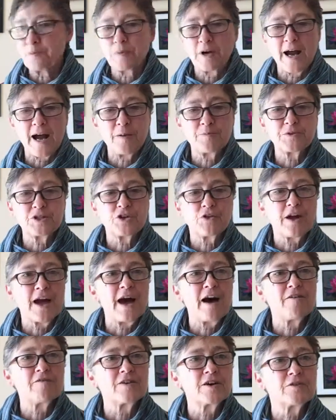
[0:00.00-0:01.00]
Perhaps you
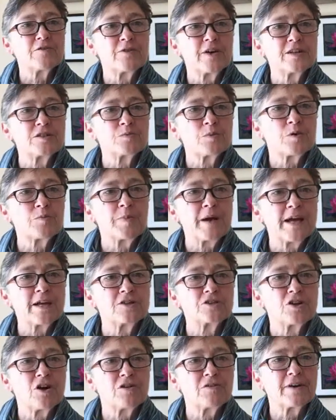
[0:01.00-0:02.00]
have a Facebook
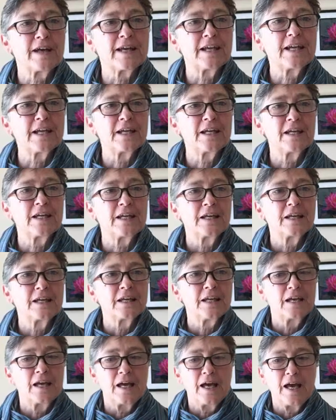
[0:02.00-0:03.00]
page already
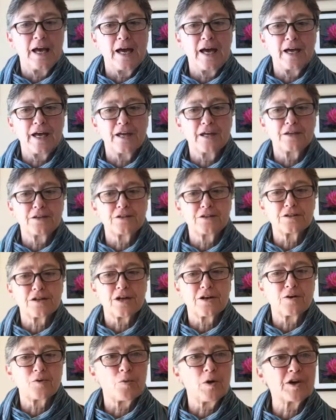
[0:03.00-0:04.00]
and
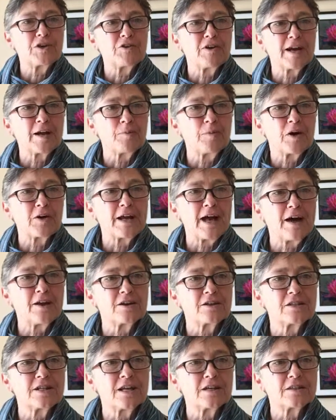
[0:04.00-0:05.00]
wondering about how
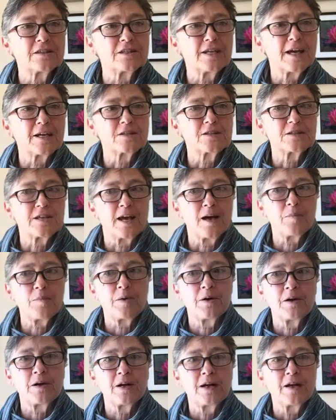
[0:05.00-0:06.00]
to take the next step,
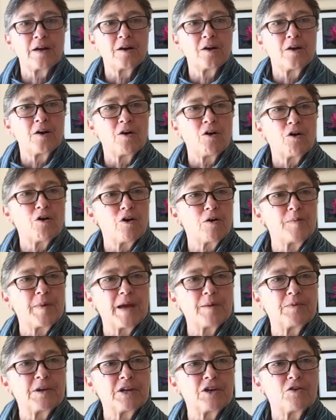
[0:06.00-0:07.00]
or
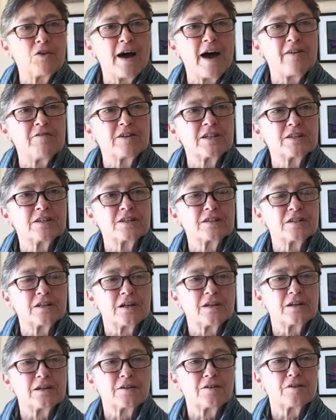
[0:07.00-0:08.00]
maybe you haven't
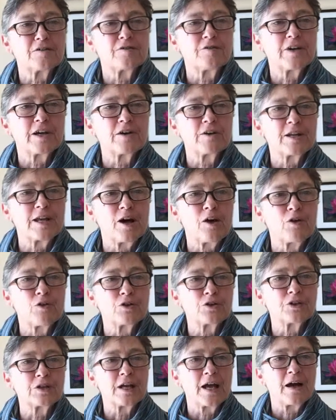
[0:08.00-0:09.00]
figured
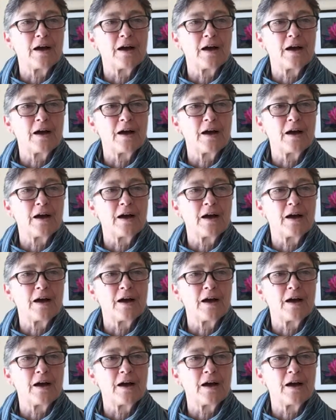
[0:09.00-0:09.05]
out